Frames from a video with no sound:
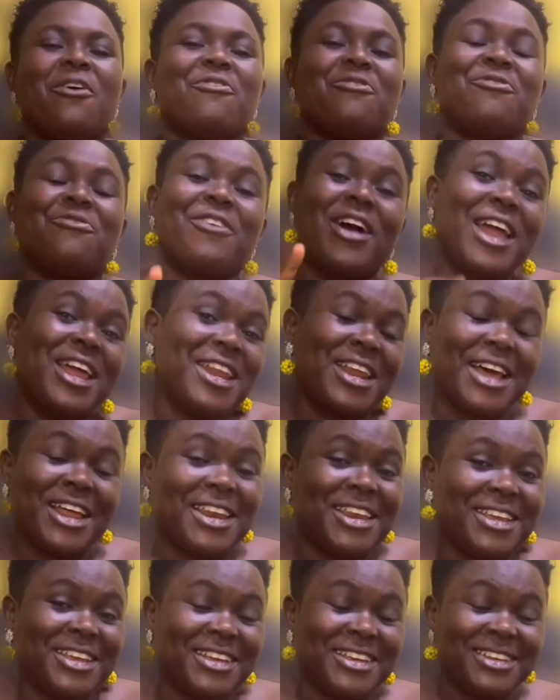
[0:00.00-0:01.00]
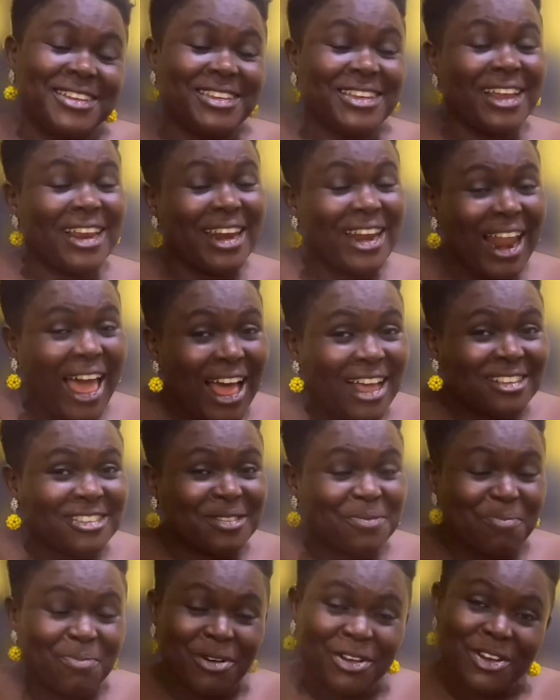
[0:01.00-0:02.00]
Finally, the
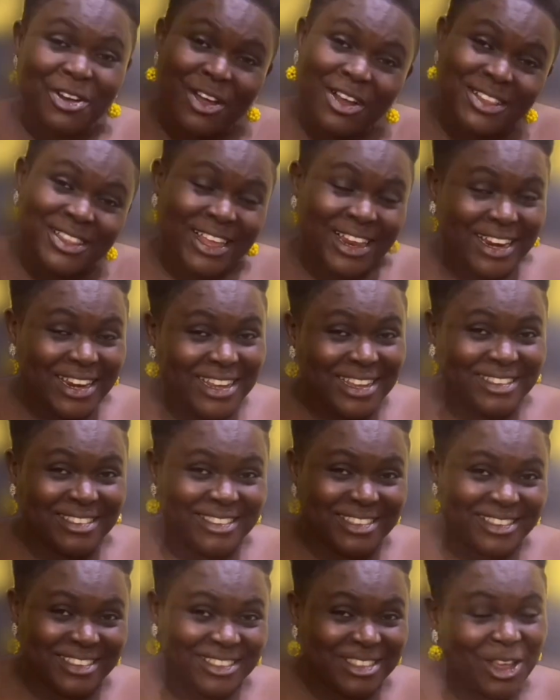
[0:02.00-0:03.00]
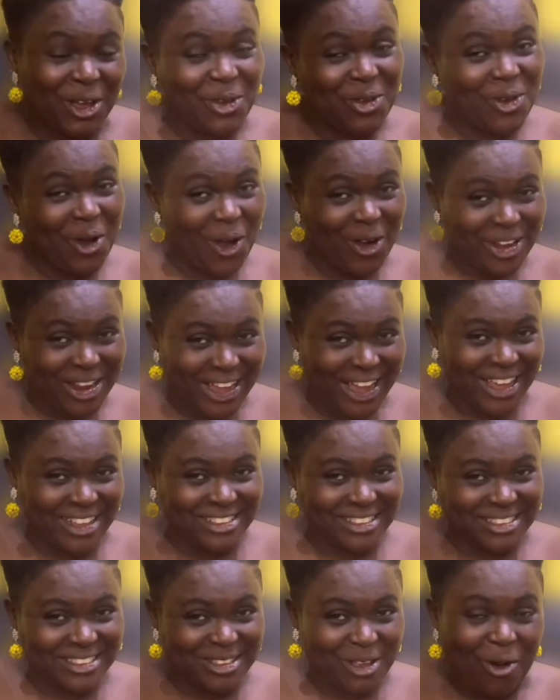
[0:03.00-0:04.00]
last but not the least, the
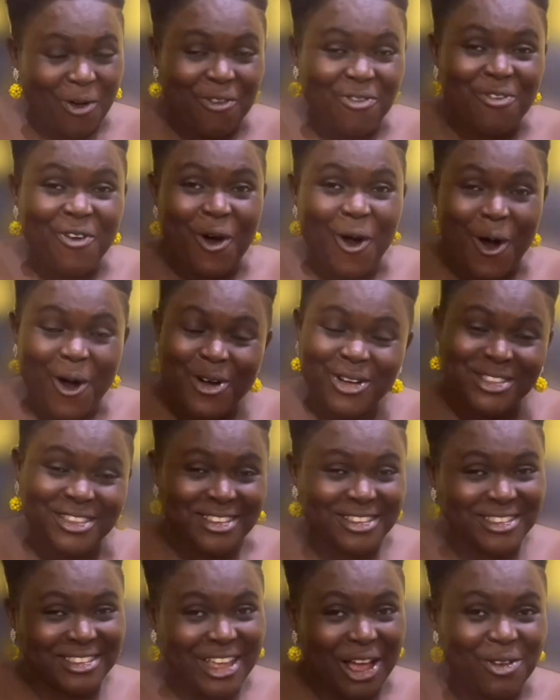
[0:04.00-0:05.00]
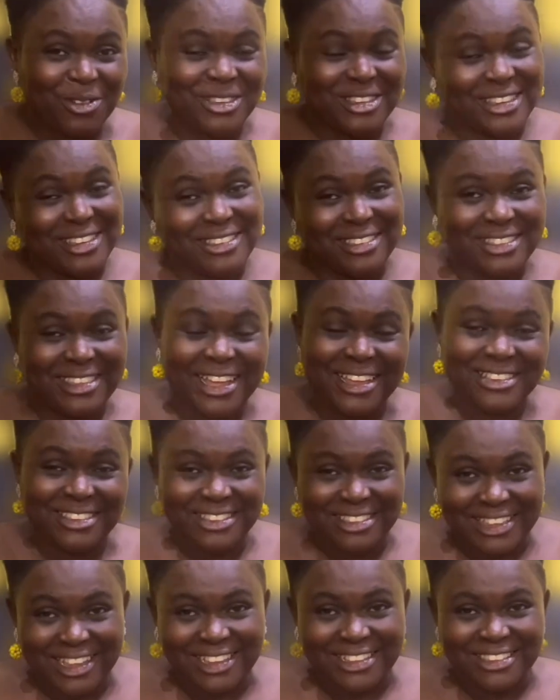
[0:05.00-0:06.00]
youngest of all the southeastern
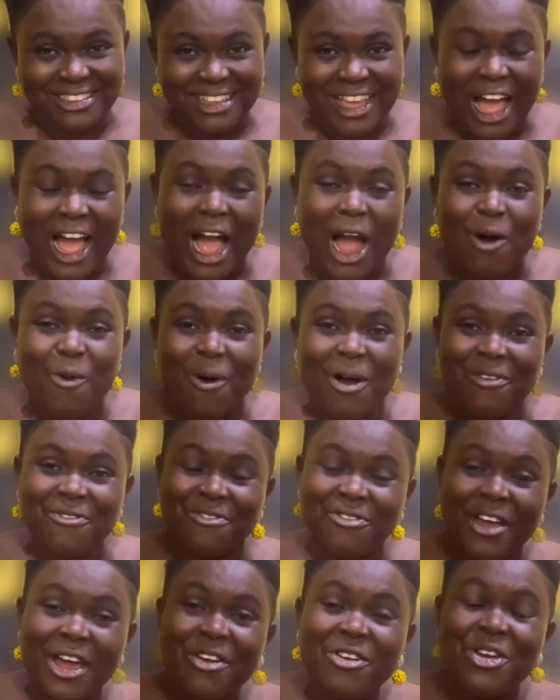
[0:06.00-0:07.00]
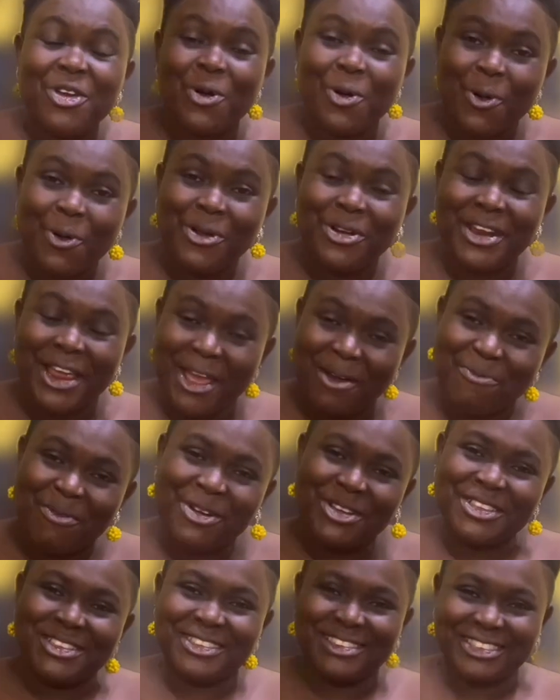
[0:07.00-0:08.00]
states, our very own
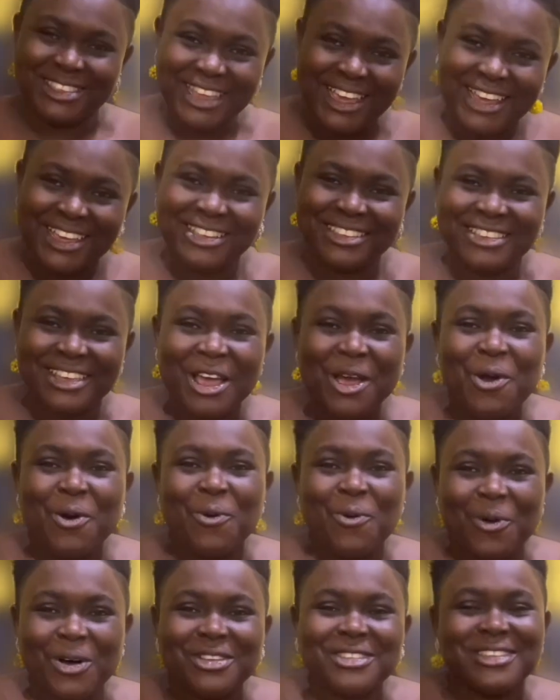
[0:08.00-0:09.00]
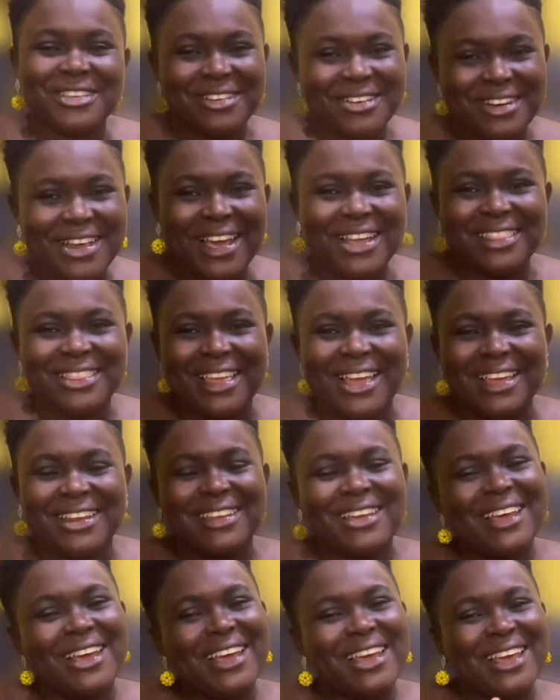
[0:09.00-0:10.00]
Ebonyi State, was
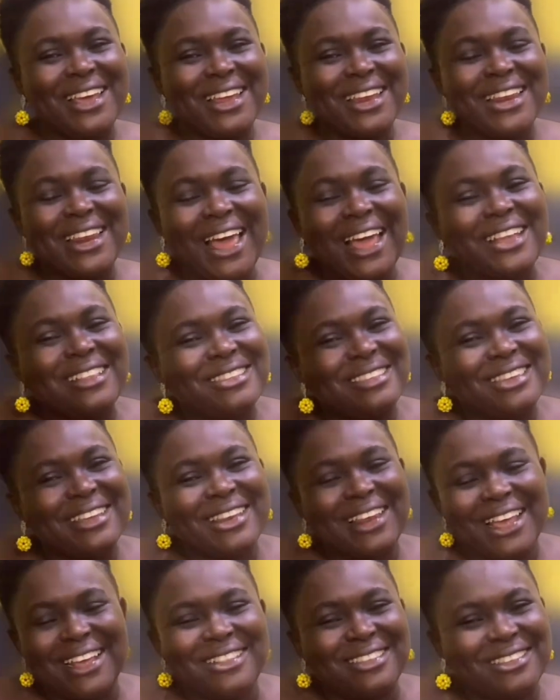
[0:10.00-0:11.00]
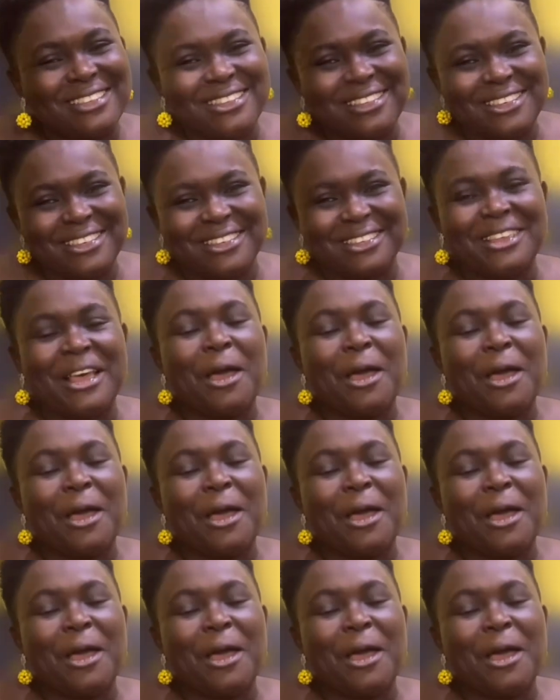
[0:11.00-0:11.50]
created in 1996